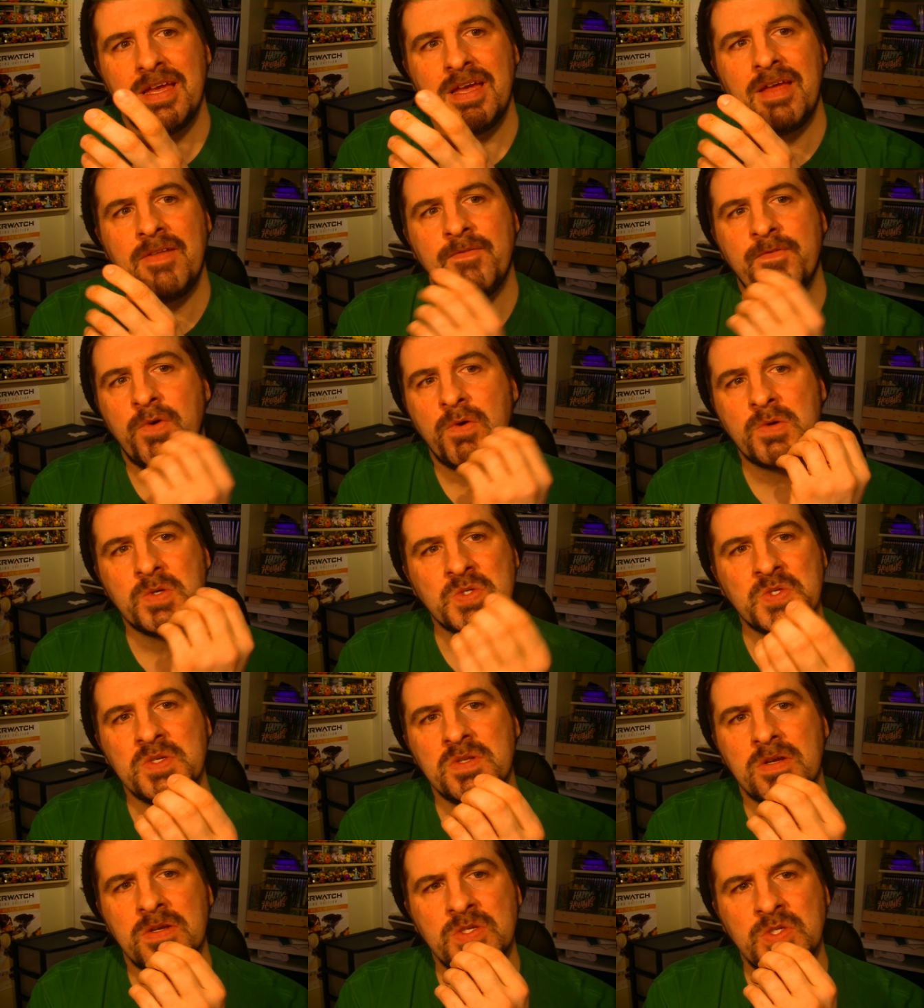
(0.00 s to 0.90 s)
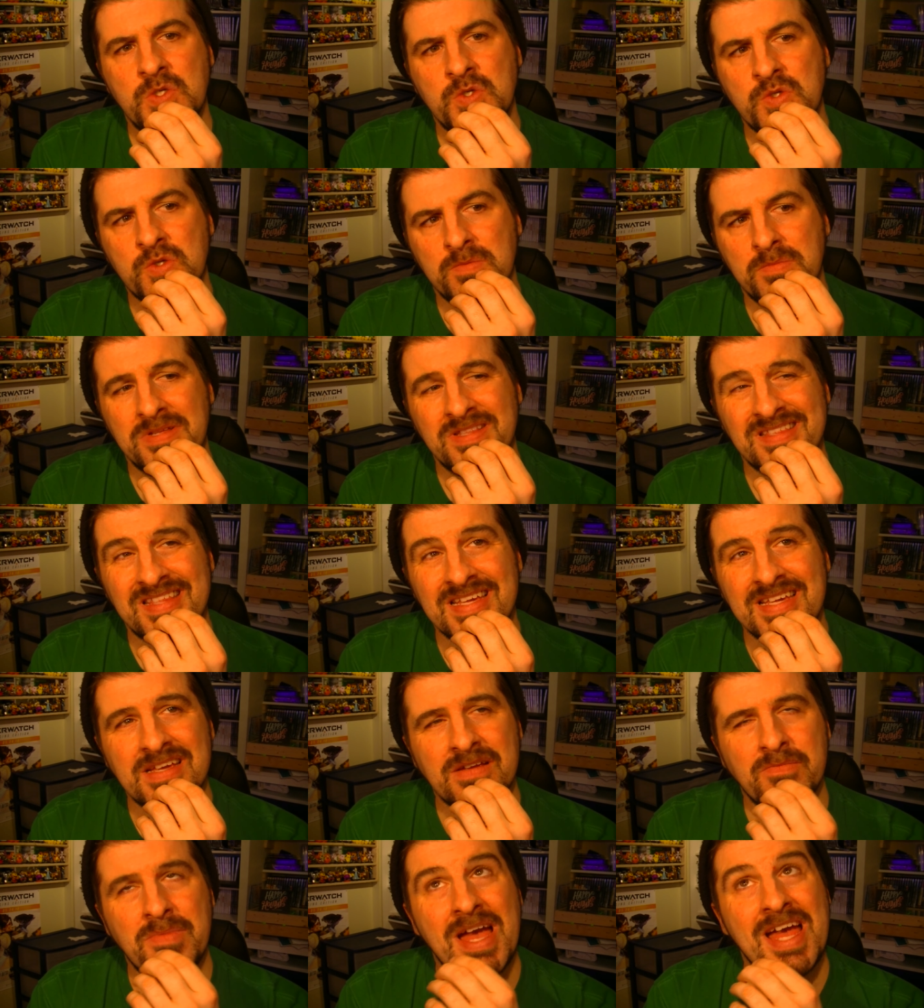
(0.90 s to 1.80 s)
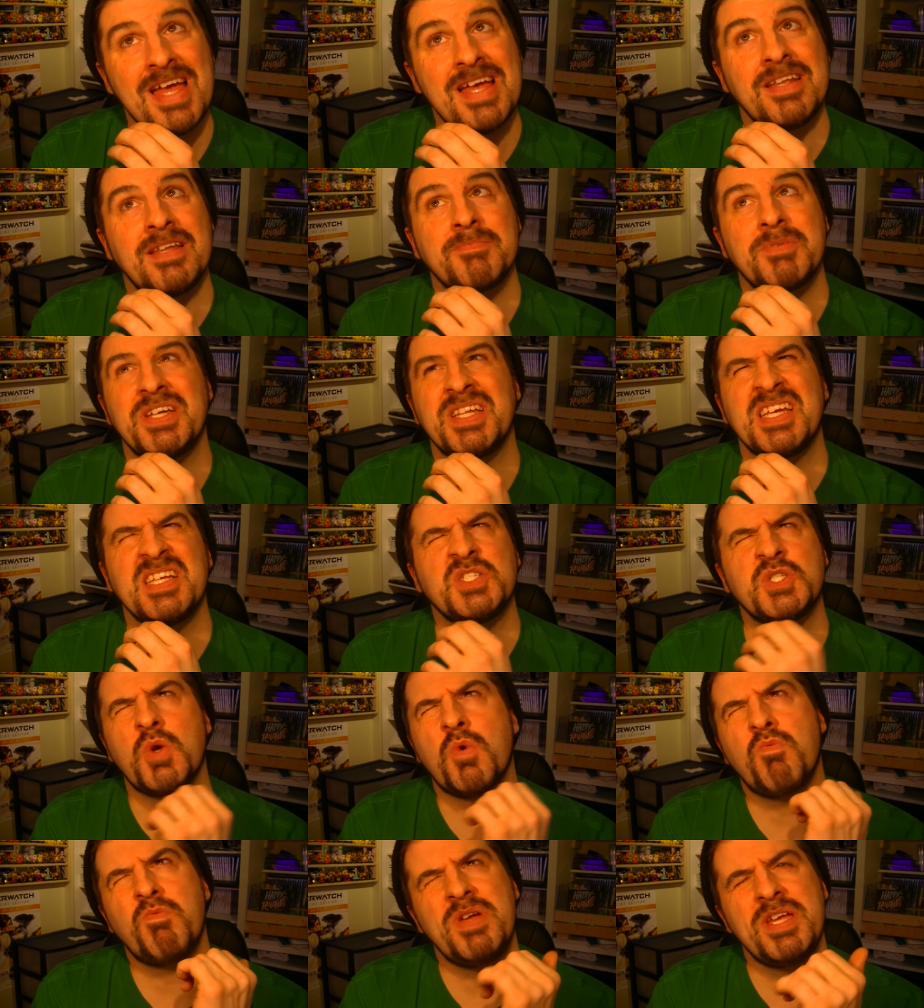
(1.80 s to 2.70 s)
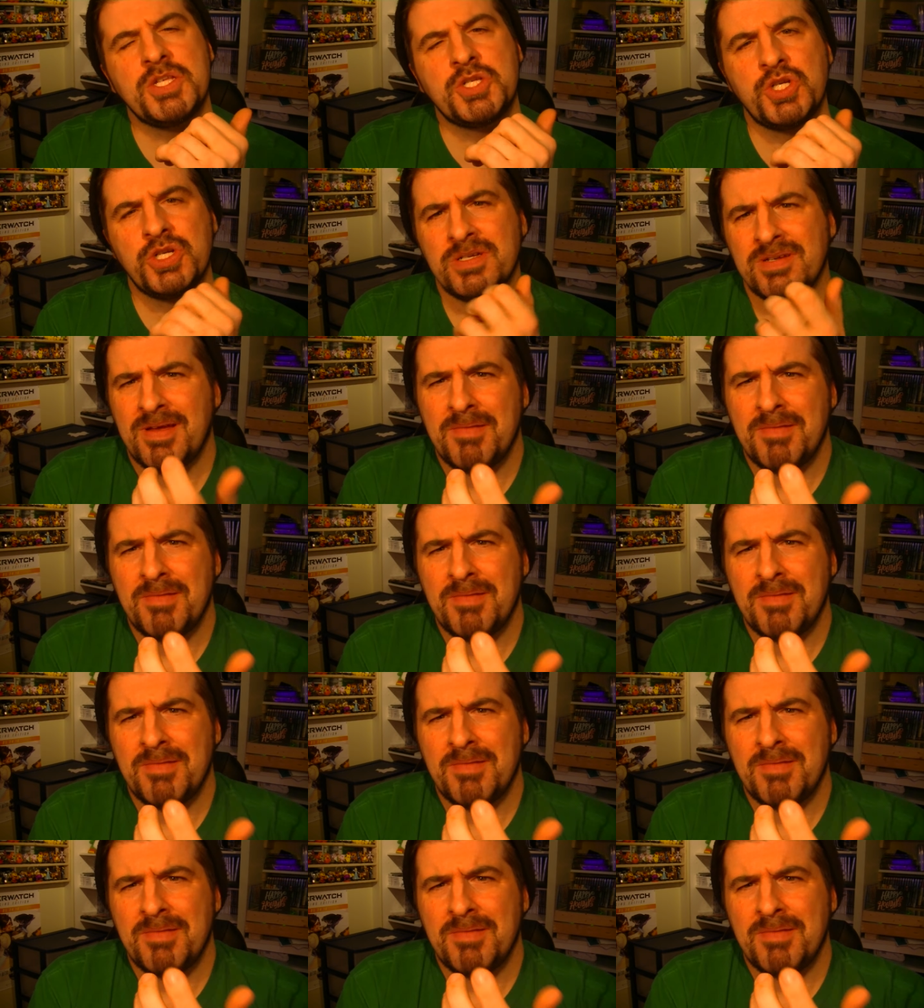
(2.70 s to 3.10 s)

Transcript: and focusing on YouTube and thinking, man, I'm gonna get so rich.